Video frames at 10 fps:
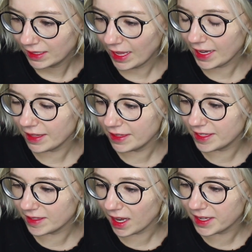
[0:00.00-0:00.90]
Like,
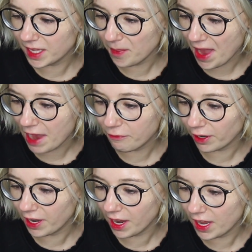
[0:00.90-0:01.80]
this is like some
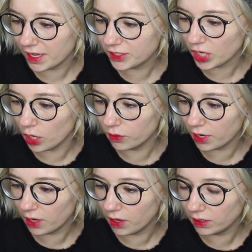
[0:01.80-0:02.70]
Africa and
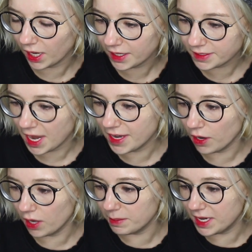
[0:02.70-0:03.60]
Toto, like, take
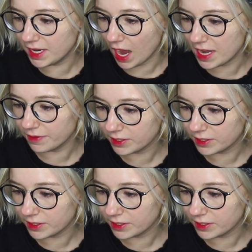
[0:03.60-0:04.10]
on me kind